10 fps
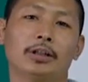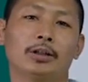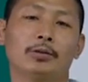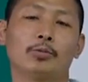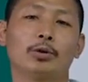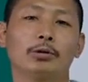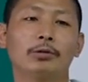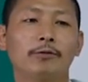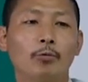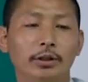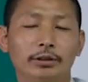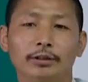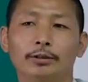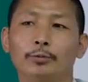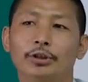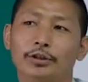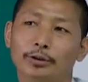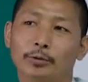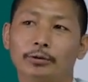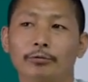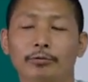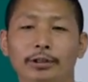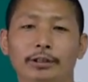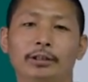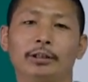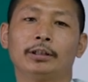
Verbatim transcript: a bottle of water which you want to drink